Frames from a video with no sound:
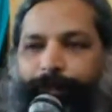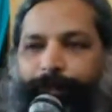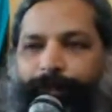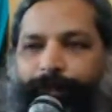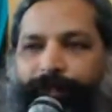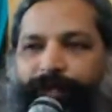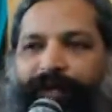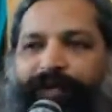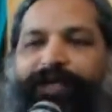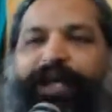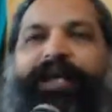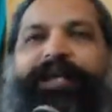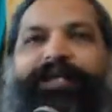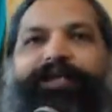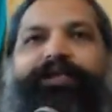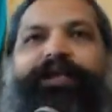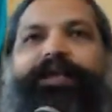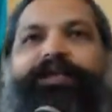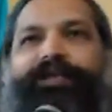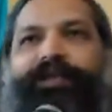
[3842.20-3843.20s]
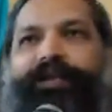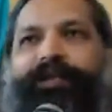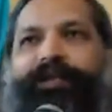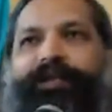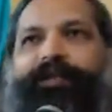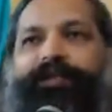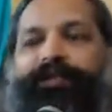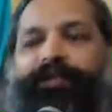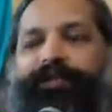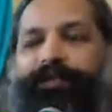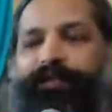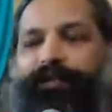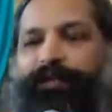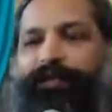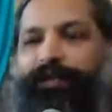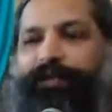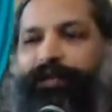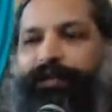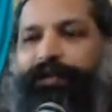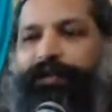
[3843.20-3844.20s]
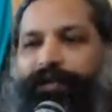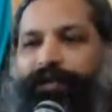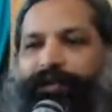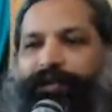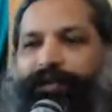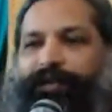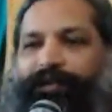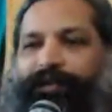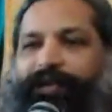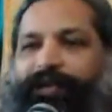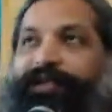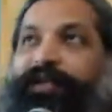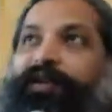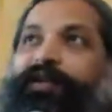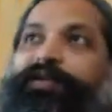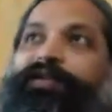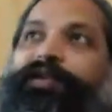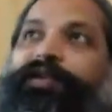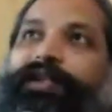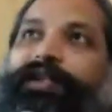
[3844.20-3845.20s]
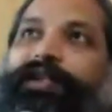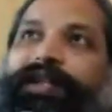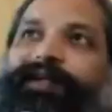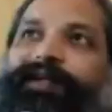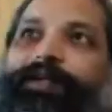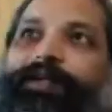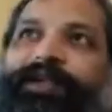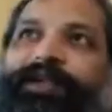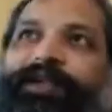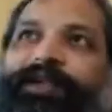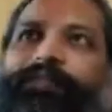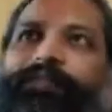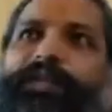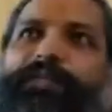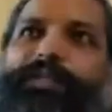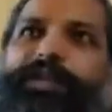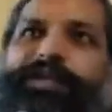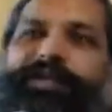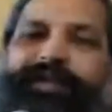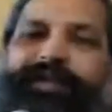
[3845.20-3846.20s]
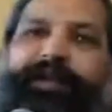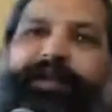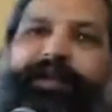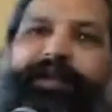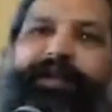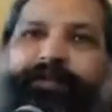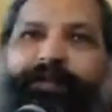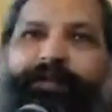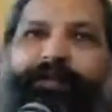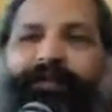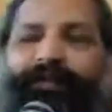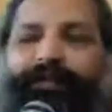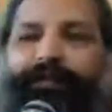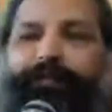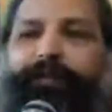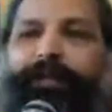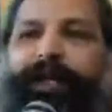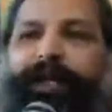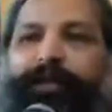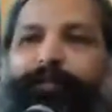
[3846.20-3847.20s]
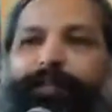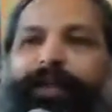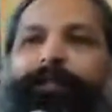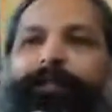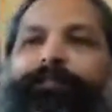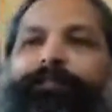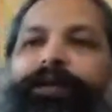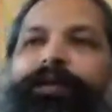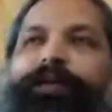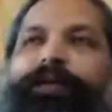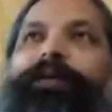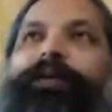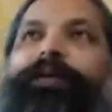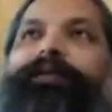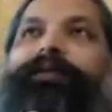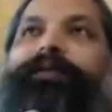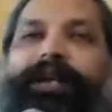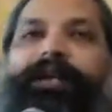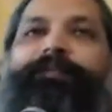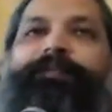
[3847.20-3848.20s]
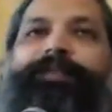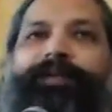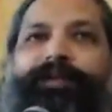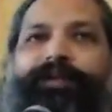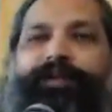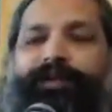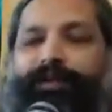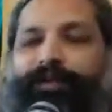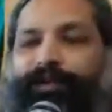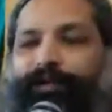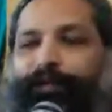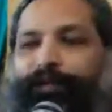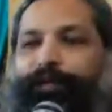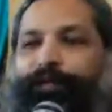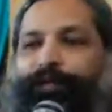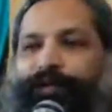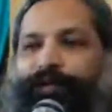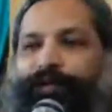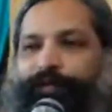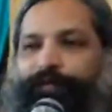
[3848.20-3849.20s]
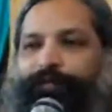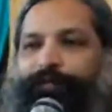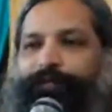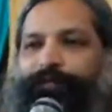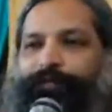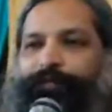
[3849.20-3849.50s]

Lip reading: science fiction. These are also things which have been perceived by people who have glimpsed the future.